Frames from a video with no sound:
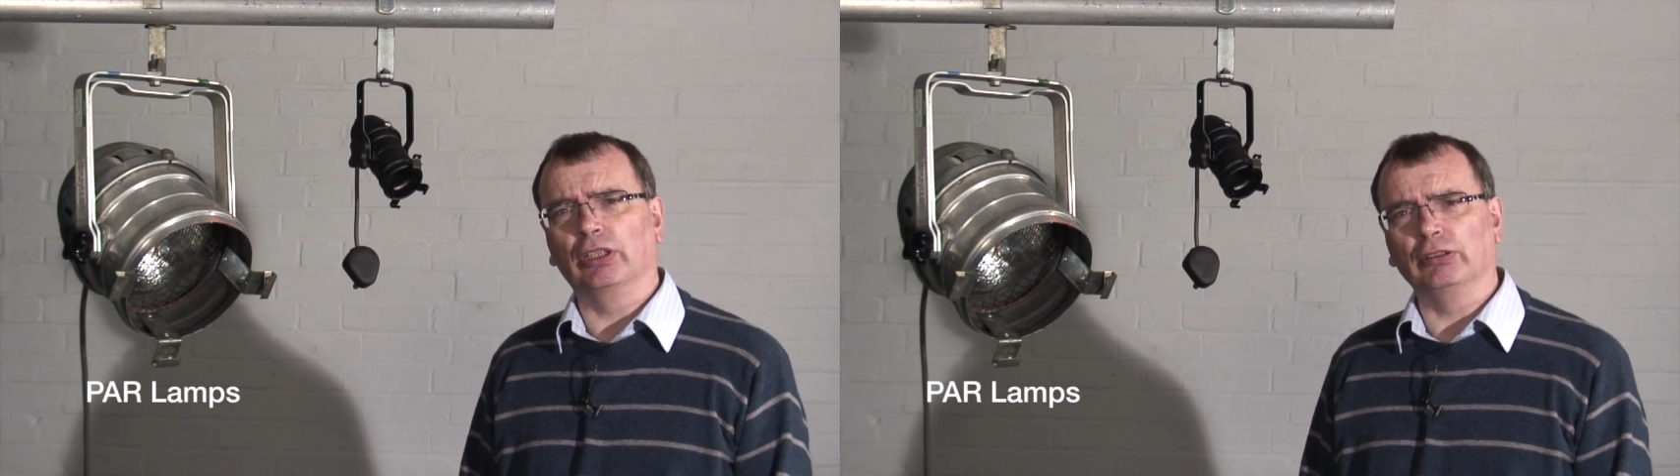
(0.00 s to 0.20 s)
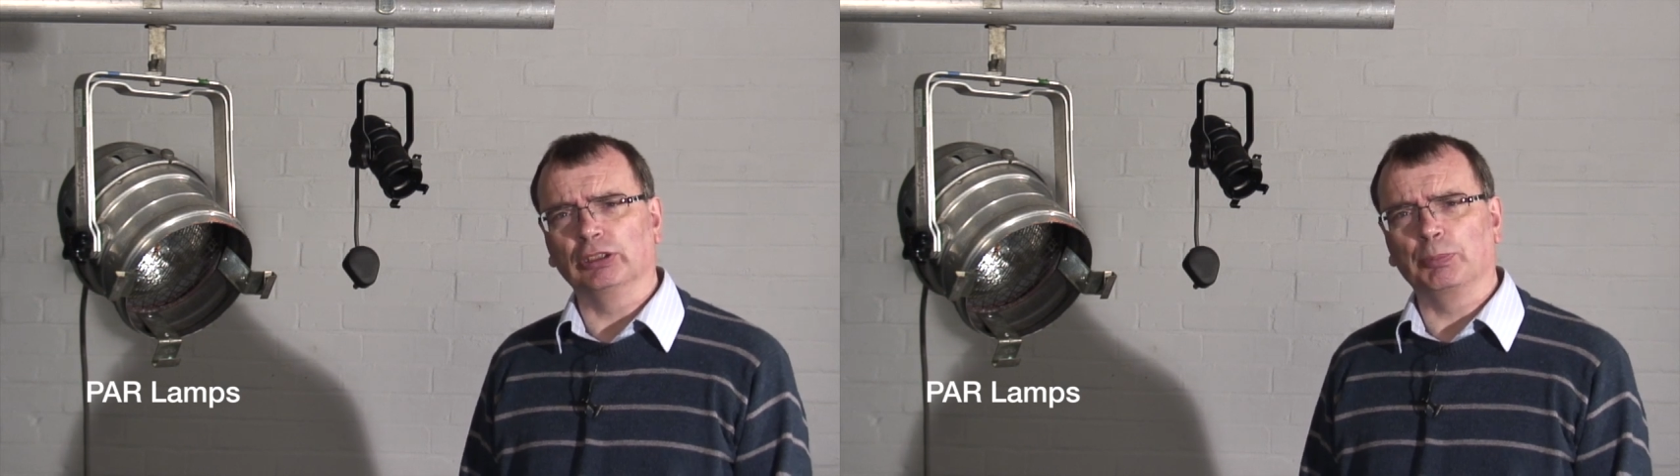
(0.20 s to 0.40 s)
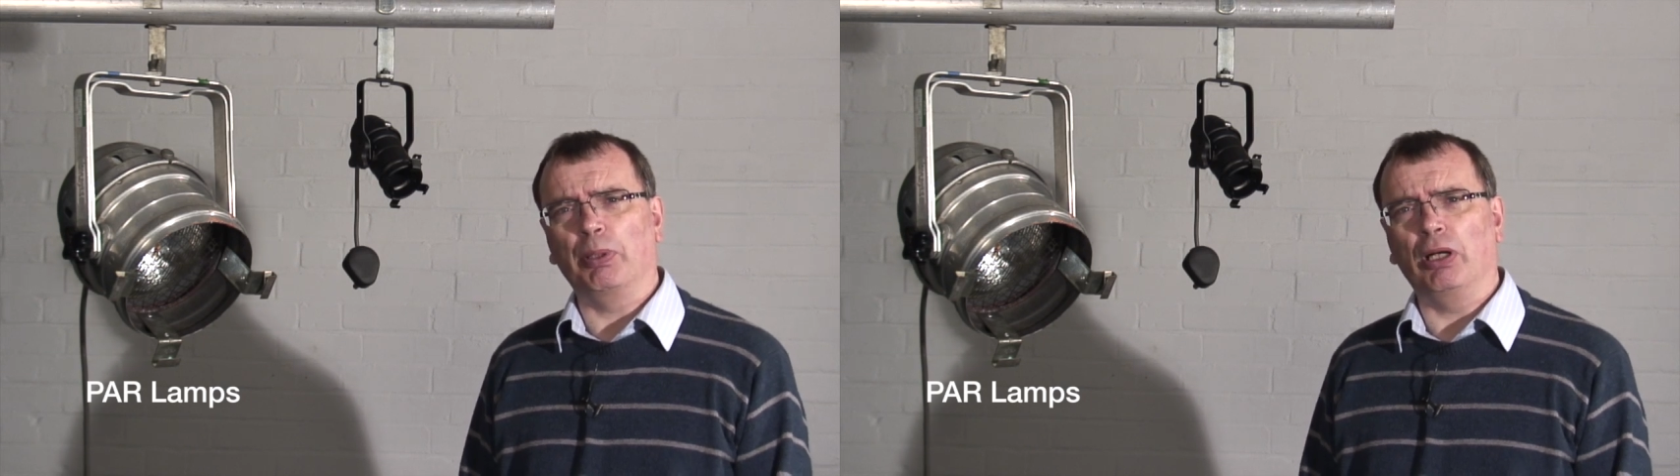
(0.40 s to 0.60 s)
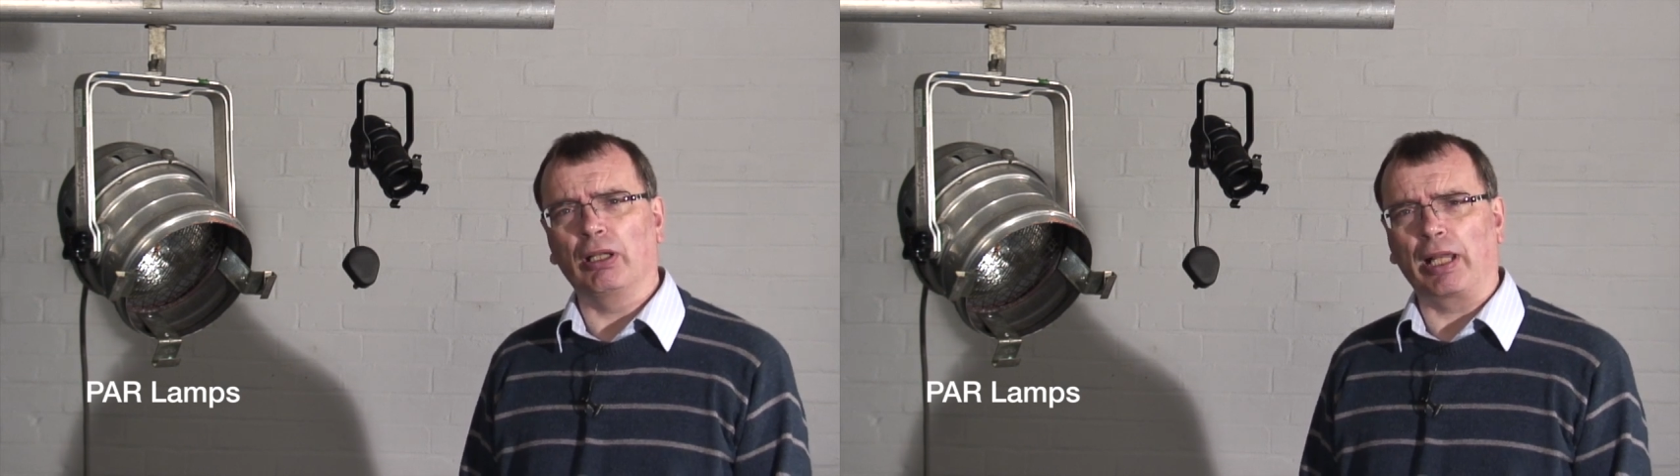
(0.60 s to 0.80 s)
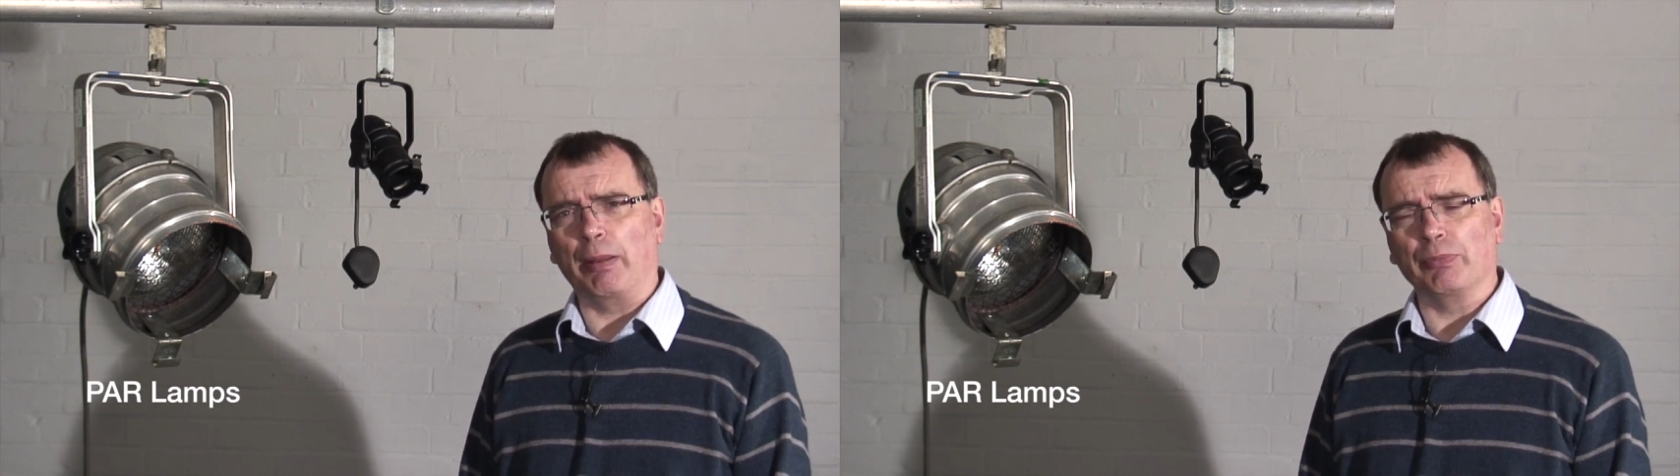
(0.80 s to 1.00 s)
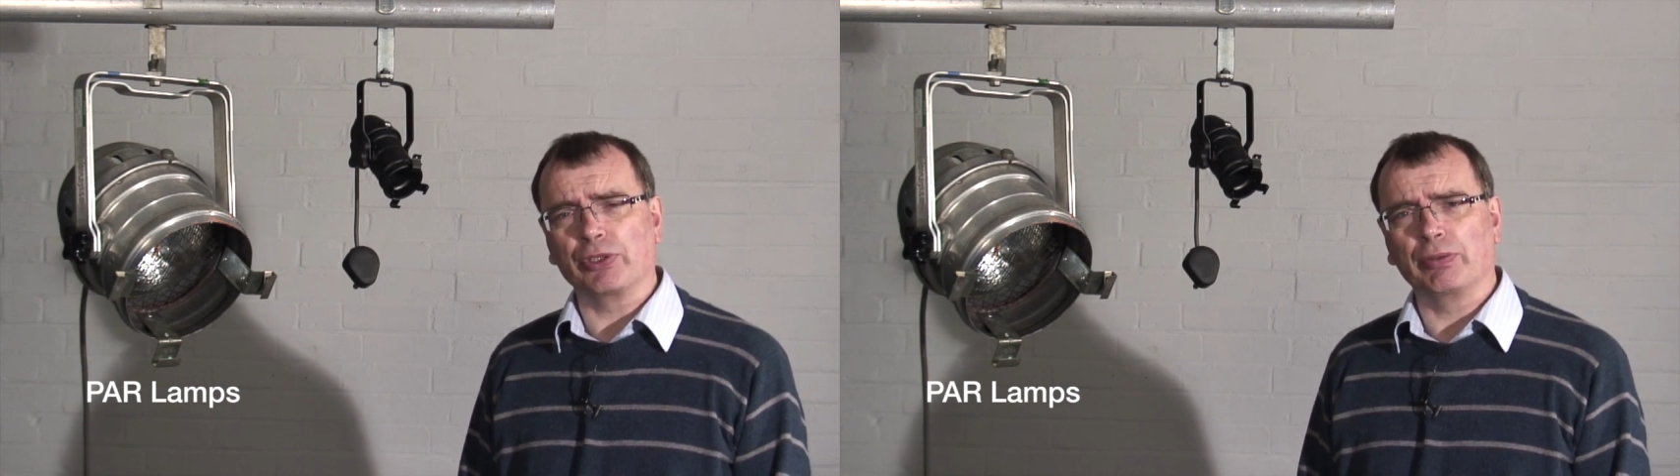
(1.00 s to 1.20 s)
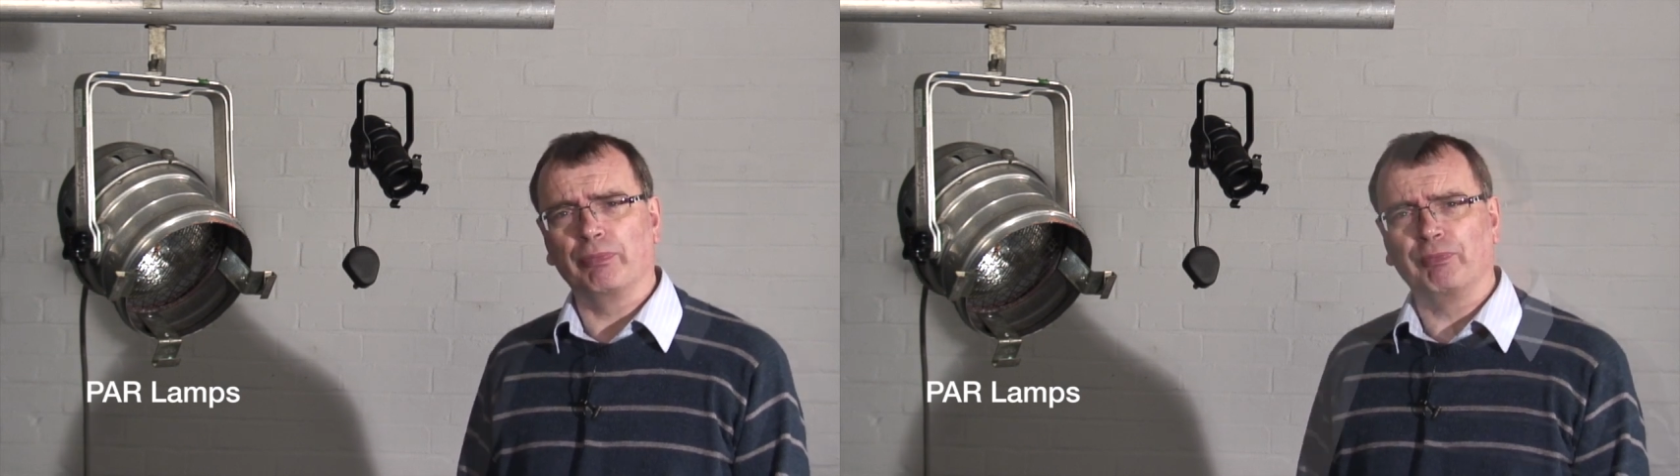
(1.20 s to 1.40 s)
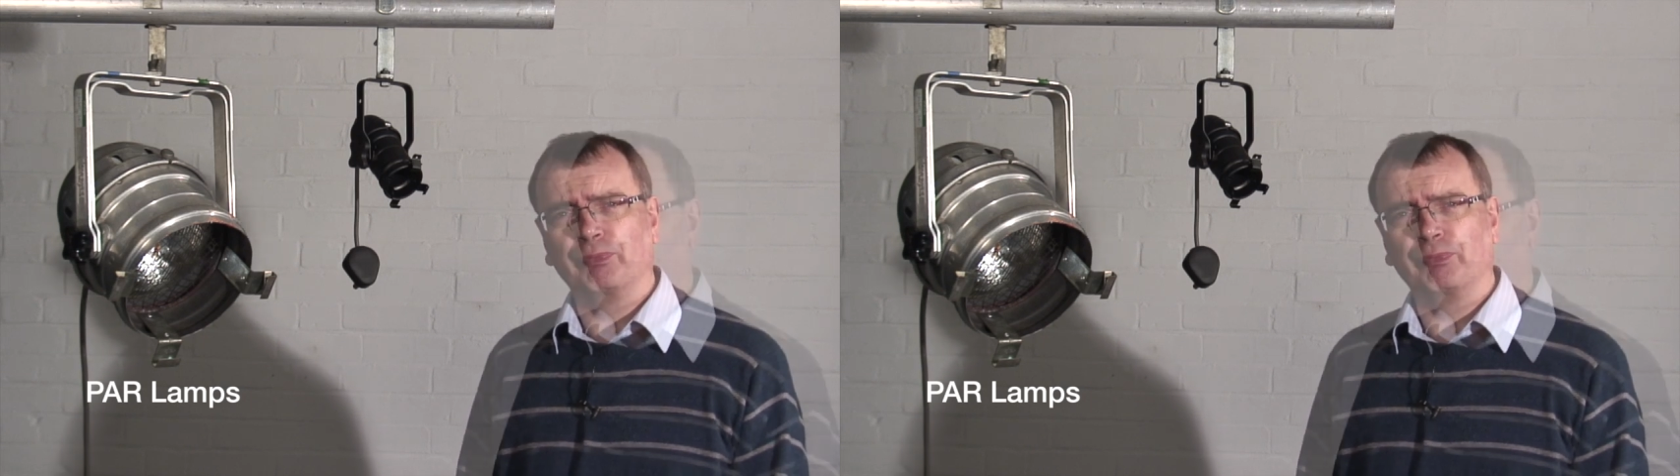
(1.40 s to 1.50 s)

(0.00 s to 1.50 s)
known as PAR lamps.